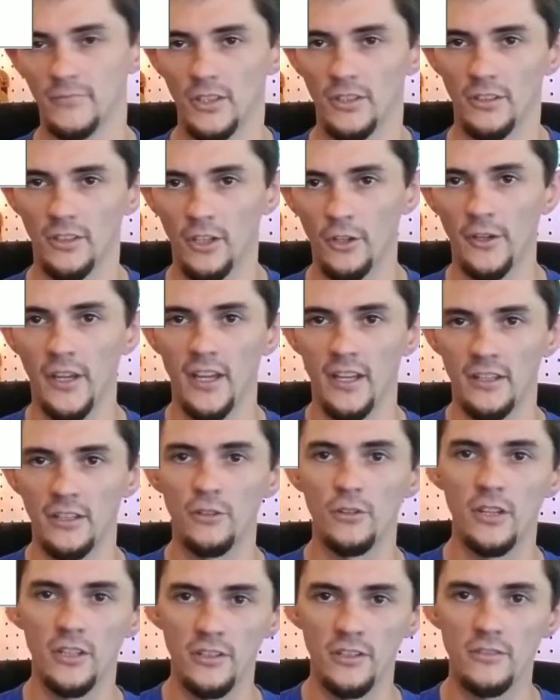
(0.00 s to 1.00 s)
okay, you
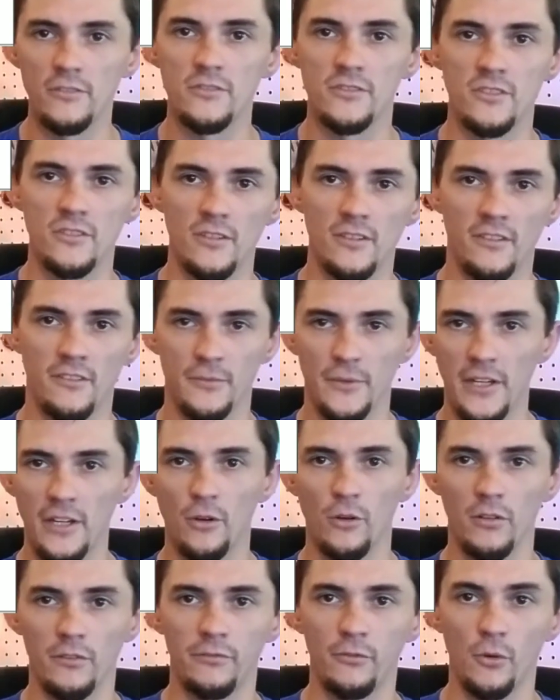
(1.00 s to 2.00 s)
can use 3
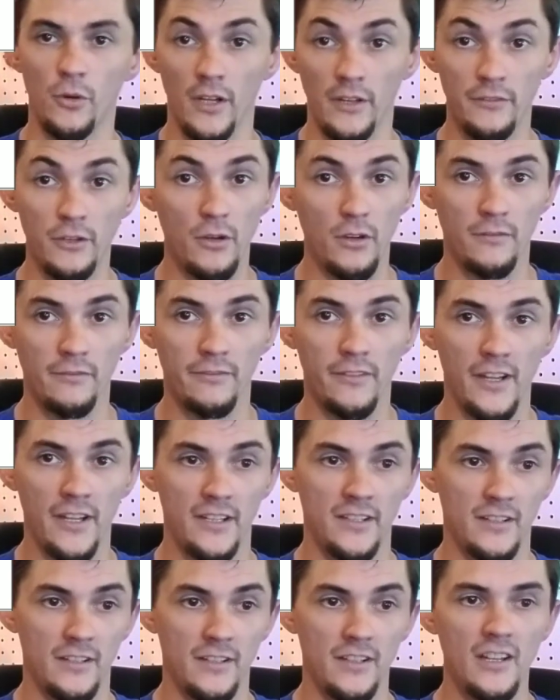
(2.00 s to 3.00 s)
or 4 if you can
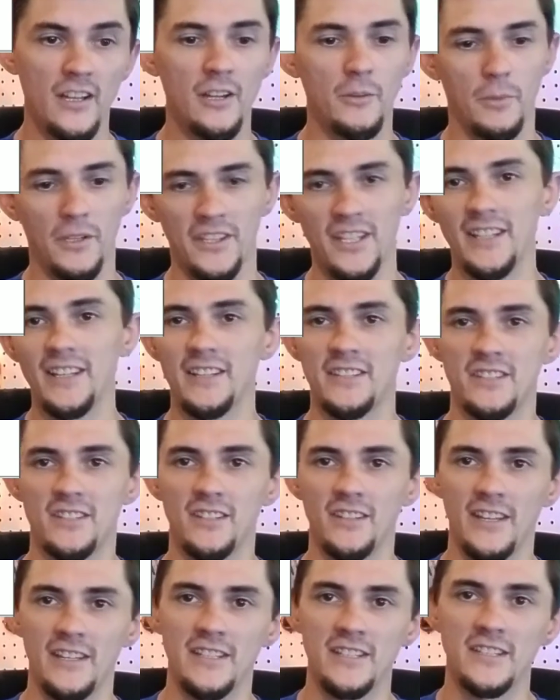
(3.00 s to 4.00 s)
find it. But then
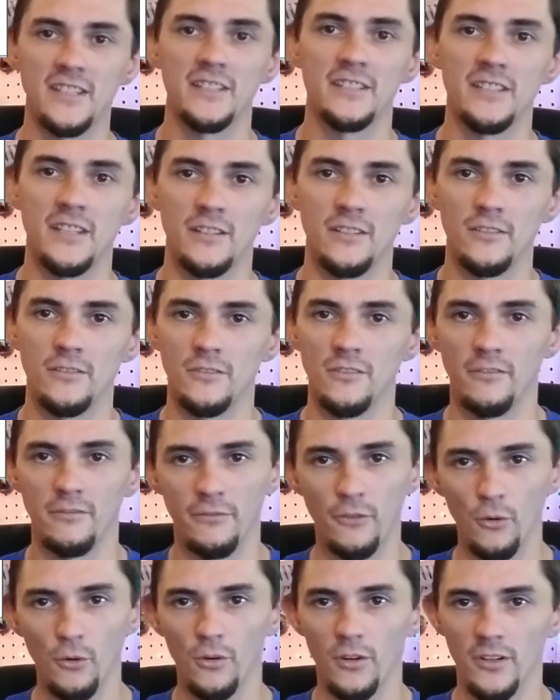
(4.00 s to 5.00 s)
they discontinued
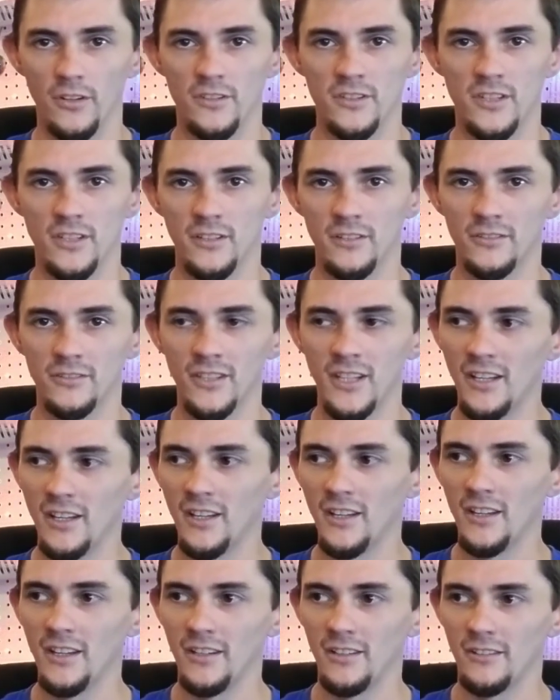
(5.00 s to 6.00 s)
4. So
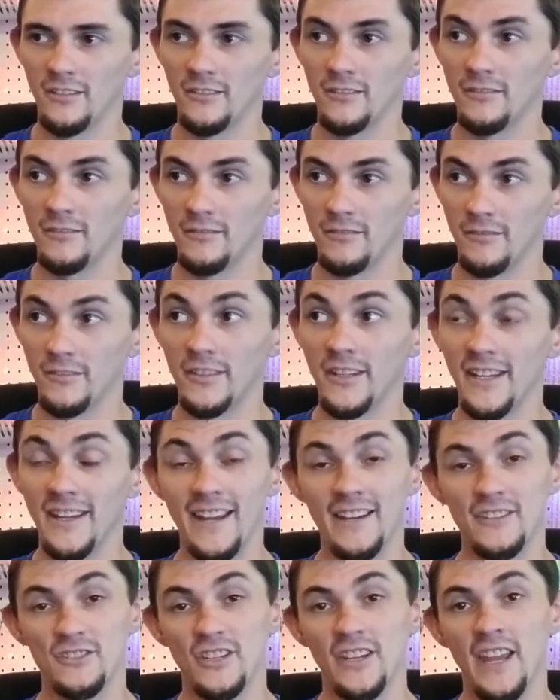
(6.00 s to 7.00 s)
they
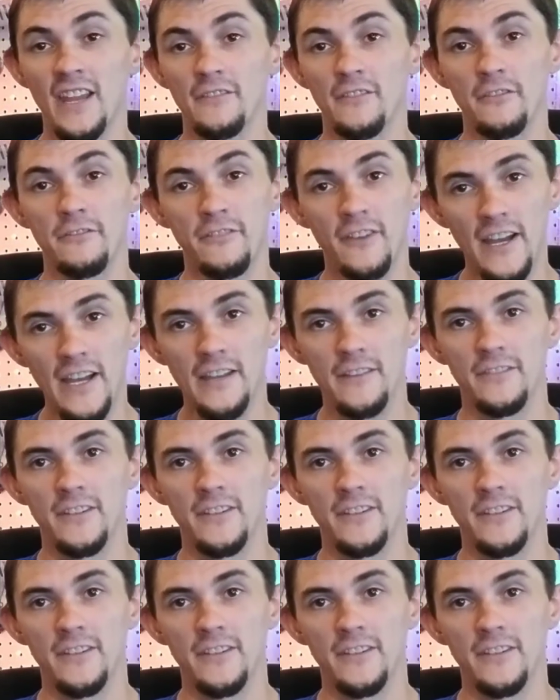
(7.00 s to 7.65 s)
actually have a 5